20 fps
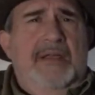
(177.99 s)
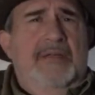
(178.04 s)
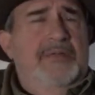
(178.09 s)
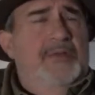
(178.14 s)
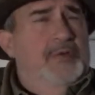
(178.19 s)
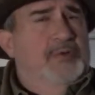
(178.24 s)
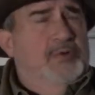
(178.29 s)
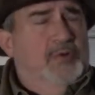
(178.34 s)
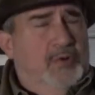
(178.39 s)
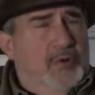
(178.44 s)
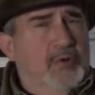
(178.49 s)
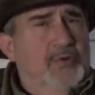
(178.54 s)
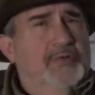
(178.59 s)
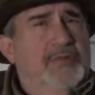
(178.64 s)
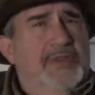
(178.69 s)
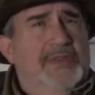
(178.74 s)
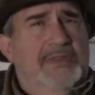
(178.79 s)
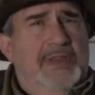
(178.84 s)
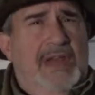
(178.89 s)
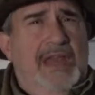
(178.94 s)
the
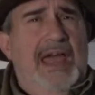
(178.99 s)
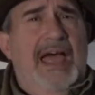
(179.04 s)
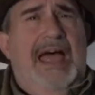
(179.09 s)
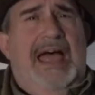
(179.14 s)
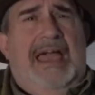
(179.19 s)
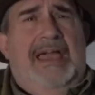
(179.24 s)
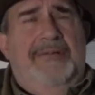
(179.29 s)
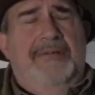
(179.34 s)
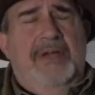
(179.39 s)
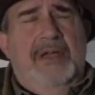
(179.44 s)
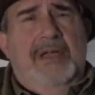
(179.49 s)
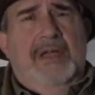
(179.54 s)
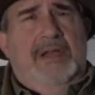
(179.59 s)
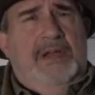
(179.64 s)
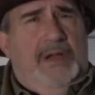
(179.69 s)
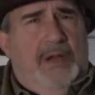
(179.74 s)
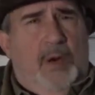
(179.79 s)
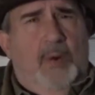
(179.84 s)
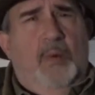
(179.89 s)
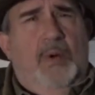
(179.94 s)
truth, and the life,
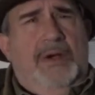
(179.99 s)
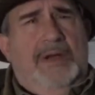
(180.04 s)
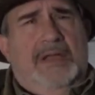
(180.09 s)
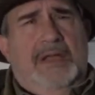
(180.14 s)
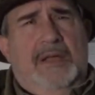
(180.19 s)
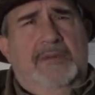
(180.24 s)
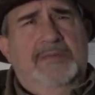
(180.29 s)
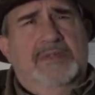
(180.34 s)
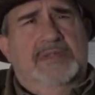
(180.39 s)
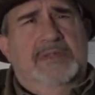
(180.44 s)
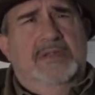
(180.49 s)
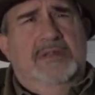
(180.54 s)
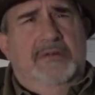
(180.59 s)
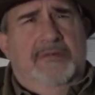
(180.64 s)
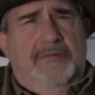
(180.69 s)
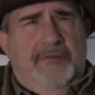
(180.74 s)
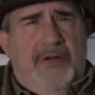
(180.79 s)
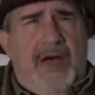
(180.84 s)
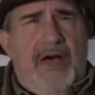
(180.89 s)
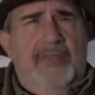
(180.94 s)
no one comes to the
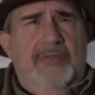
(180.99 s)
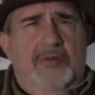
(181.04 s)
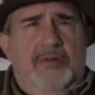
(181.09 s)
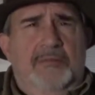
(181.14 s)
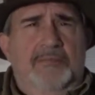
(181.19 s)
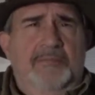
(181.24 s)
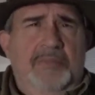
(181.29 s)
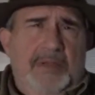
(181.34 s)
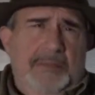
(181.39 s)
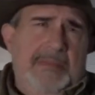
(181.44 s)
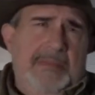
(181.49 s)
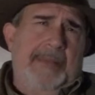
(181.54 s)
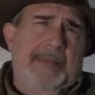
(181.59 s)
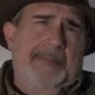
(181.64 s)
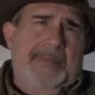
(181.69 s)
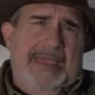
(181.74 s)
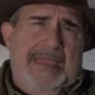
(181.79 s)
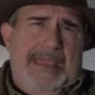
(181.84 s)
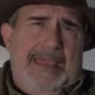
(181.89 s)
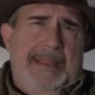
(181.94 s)
Father but
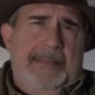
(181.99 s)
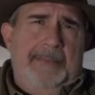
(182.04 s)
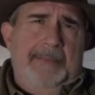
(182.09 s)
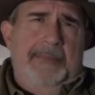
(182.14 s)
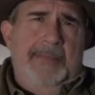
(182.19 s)
me.